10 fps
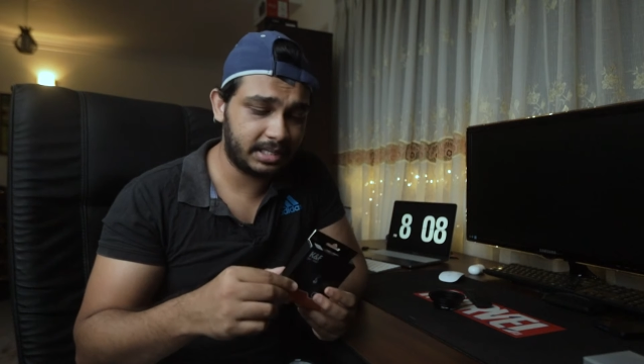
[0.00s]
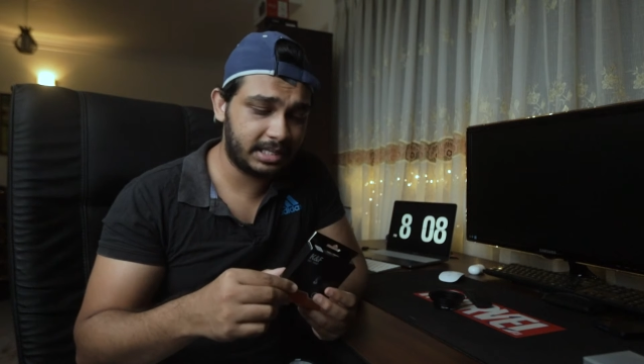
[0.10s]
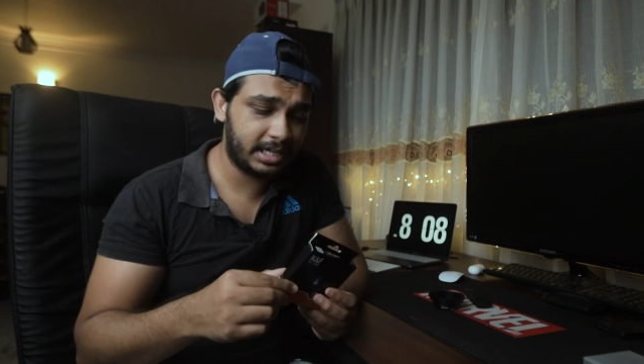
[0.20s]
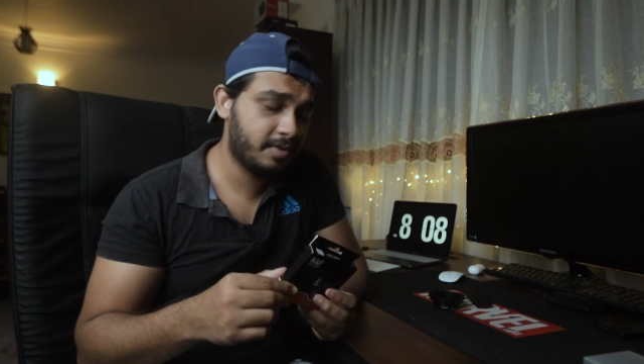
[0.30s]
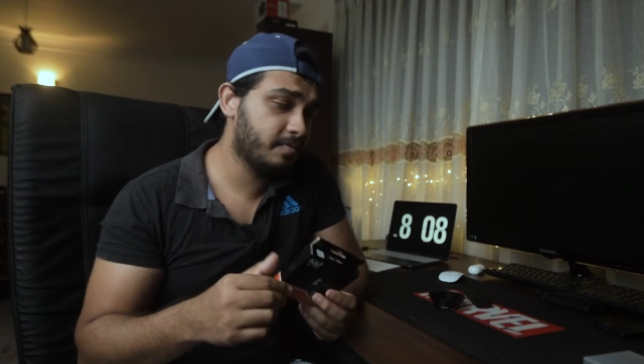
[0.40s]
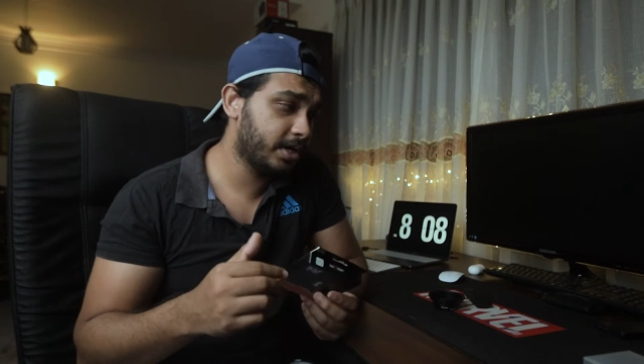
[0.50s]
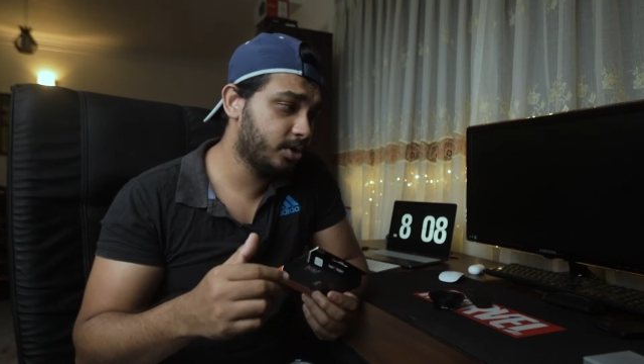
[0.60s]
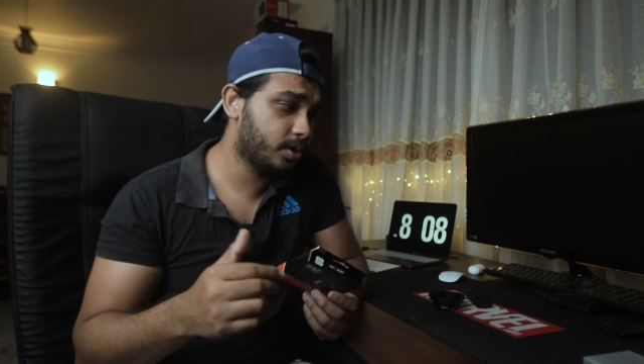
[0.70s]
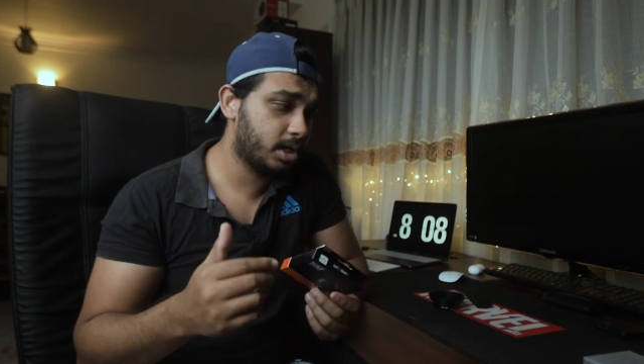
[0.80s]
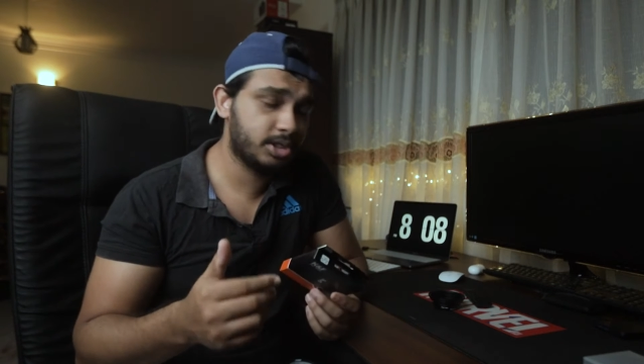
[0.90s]
but then when
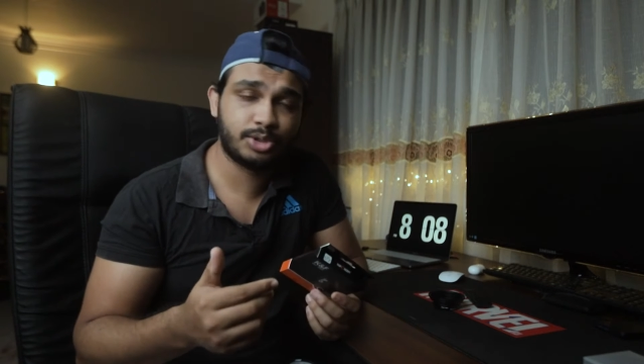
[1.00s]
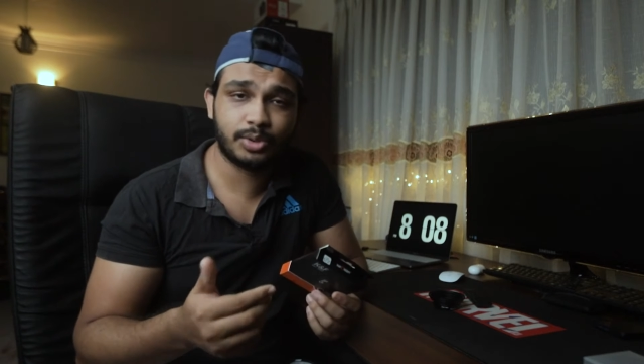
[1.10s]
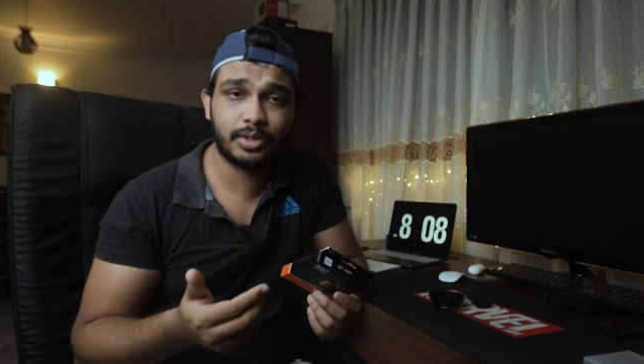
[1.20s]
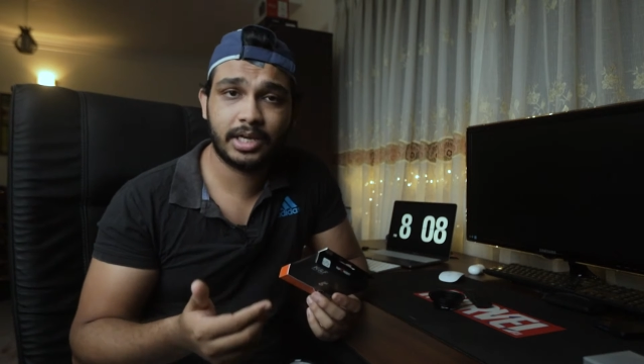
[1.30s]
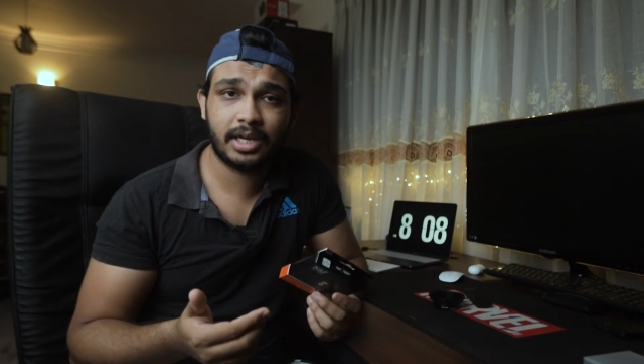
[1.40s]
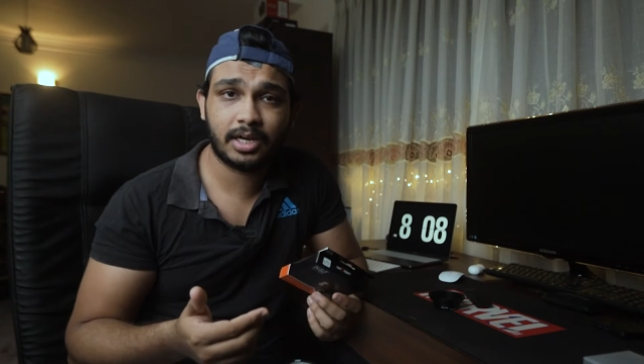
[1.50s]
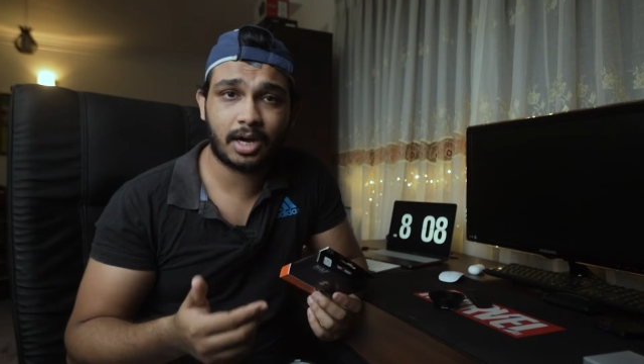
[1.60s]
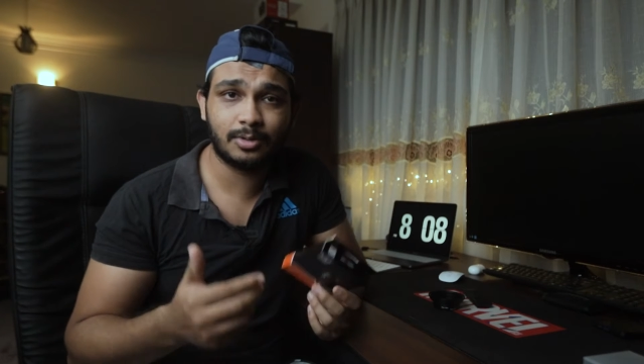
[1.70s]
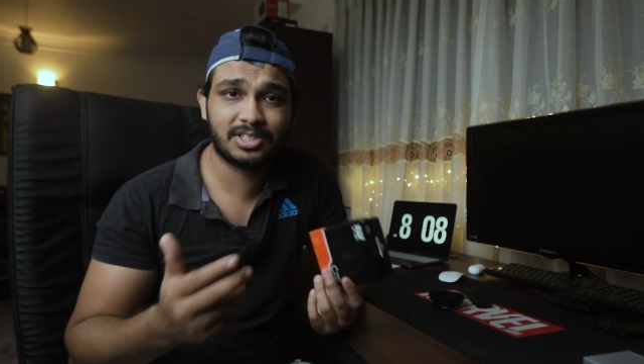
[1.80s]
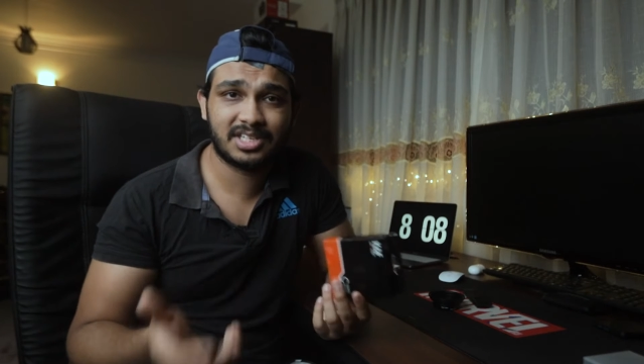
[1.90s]
you're shooting
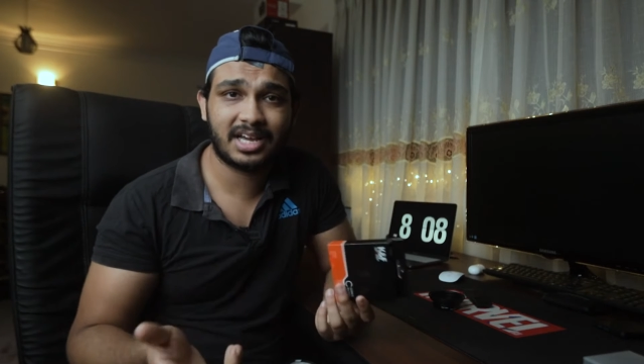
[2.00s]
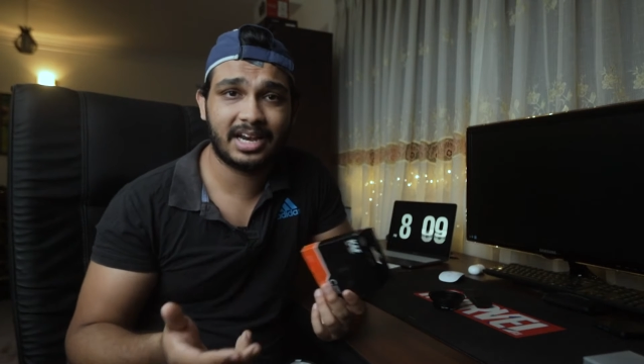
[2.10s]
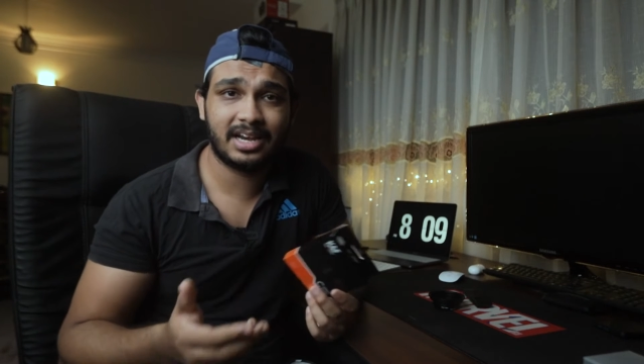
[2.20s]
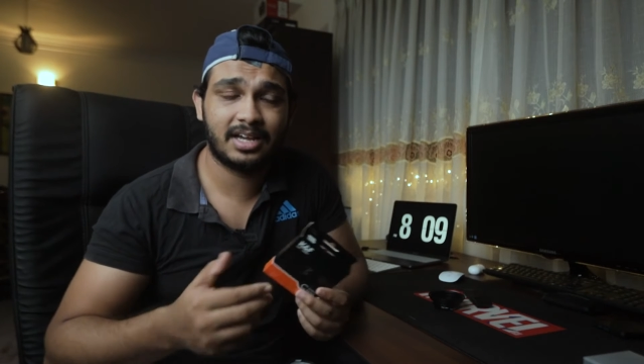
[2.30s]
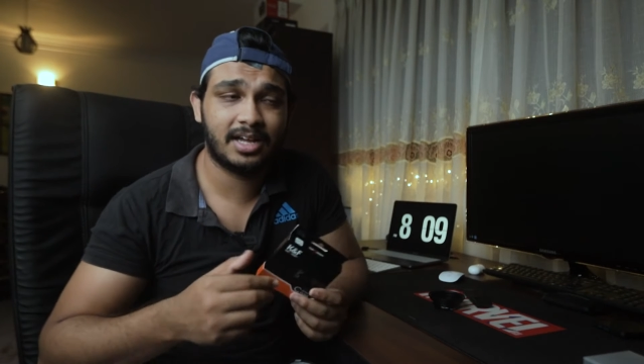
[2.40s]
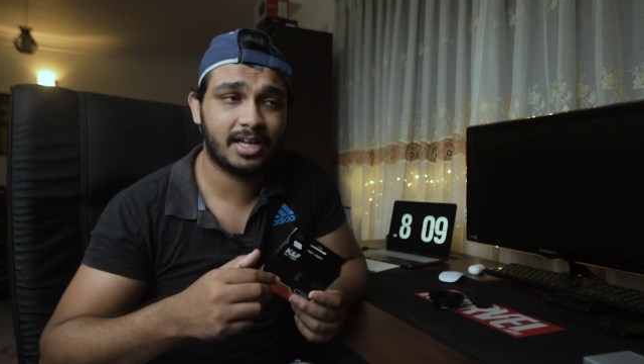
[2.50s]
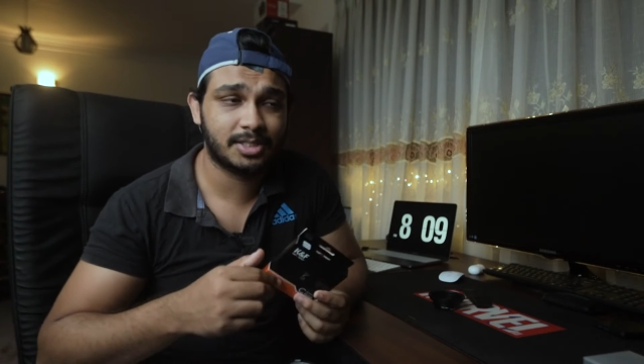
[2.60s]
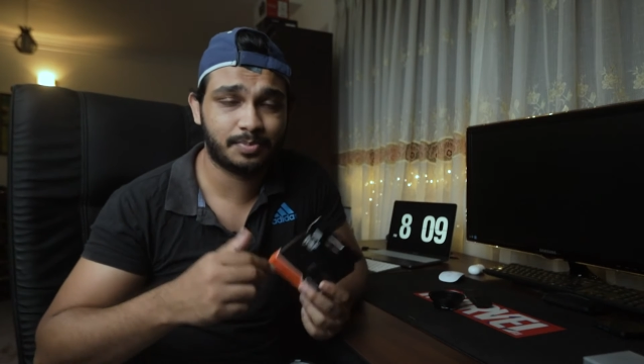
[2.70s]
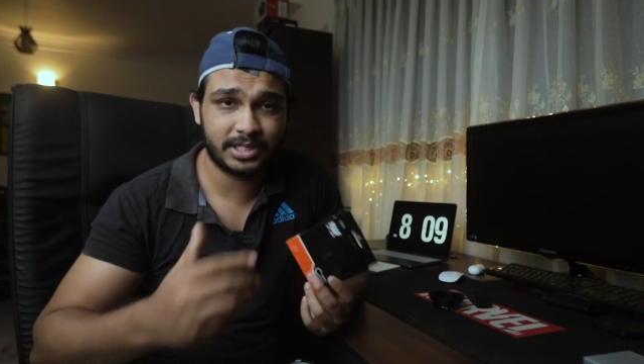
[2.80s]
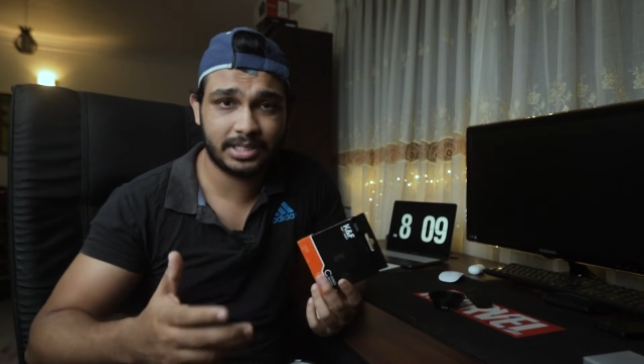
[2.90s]
outside,
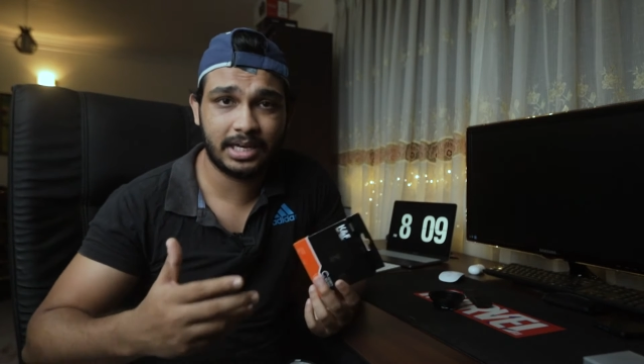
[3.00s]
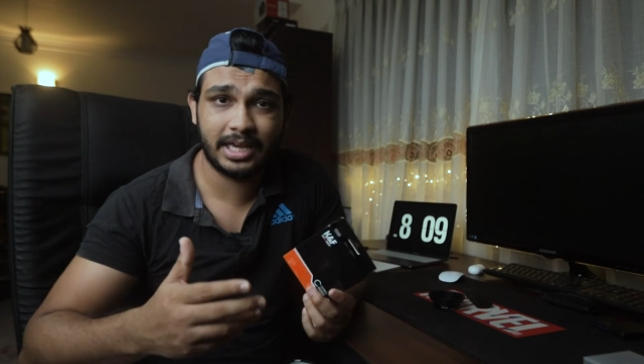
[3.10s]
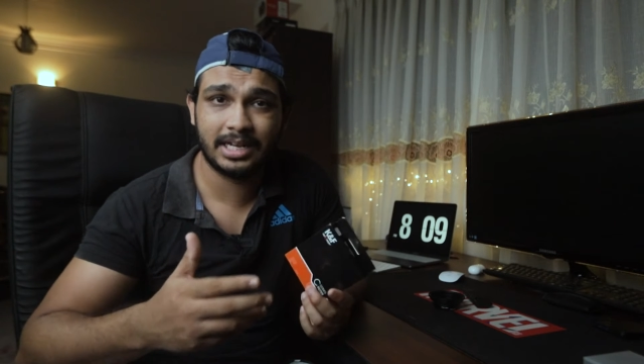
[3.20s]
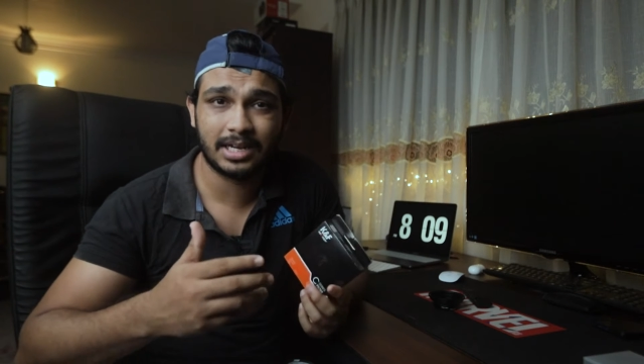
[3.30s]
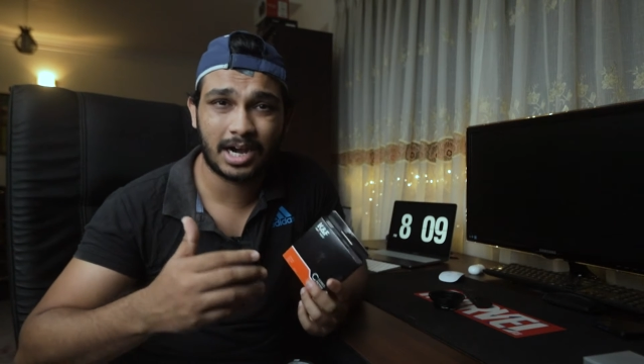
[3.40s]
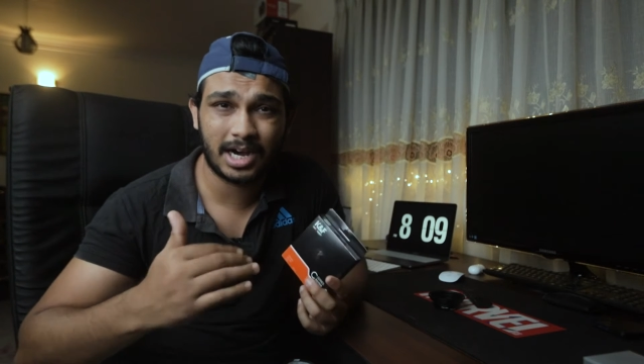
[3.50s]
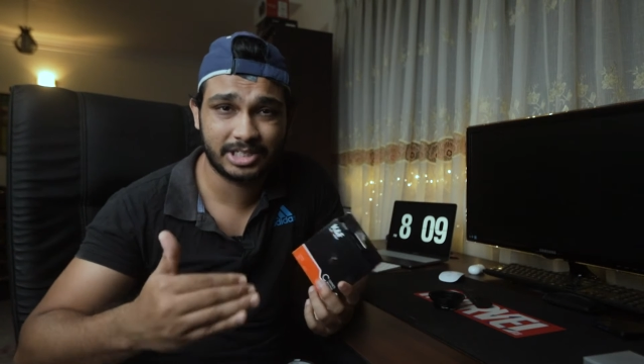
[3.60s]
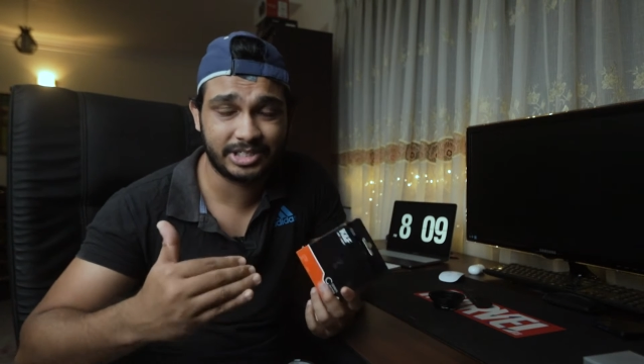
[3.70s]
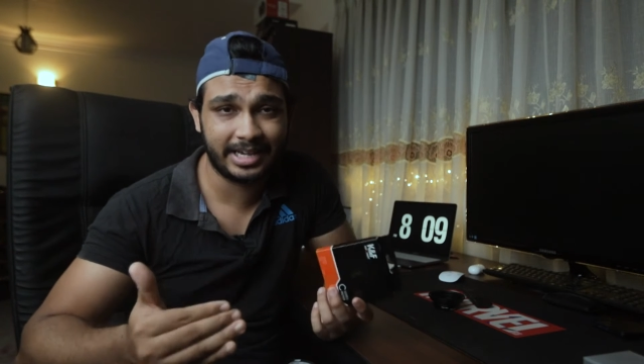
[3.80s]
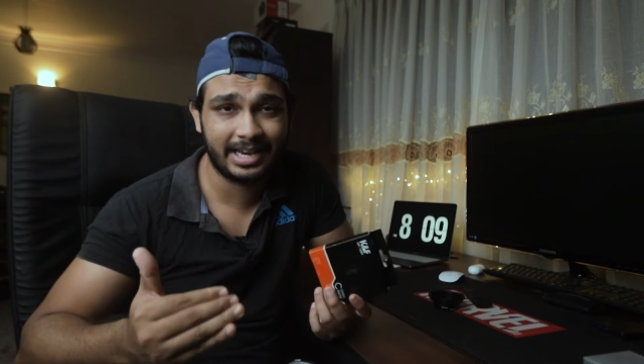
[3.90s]
especially in
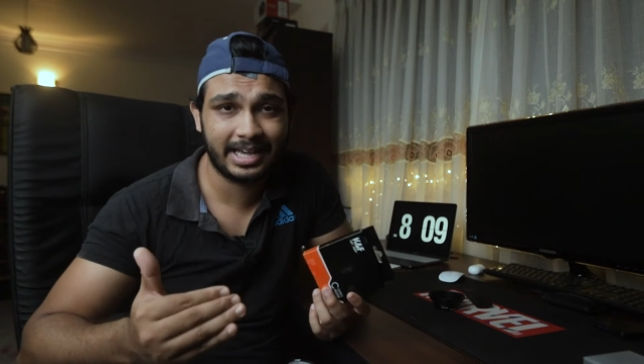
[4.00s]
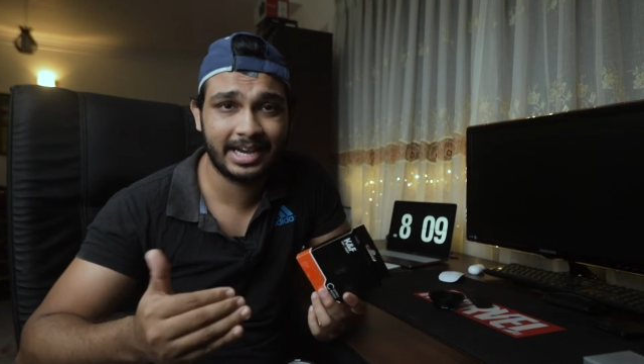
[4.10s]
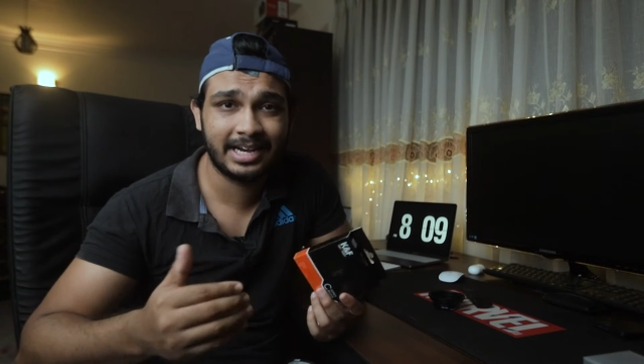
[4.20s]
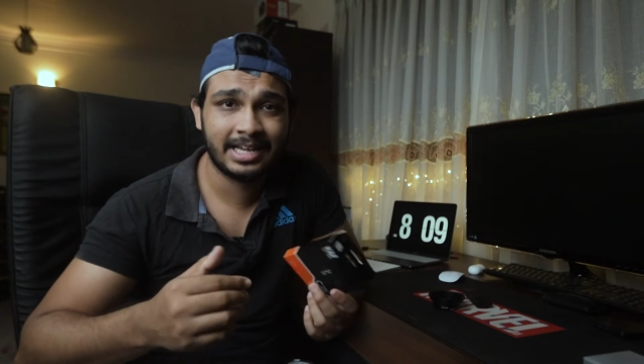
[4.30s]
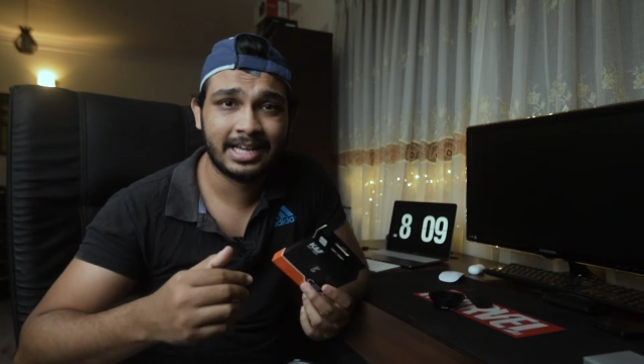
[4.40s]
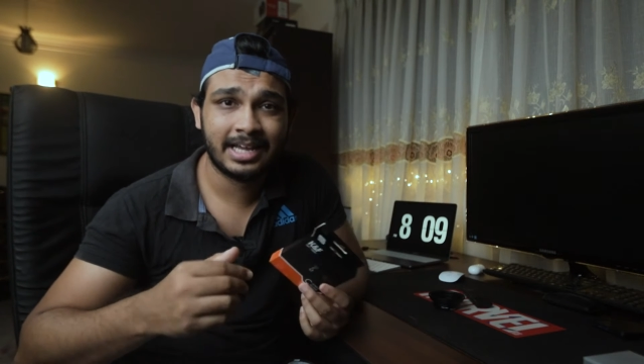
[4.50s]
harsh daylight,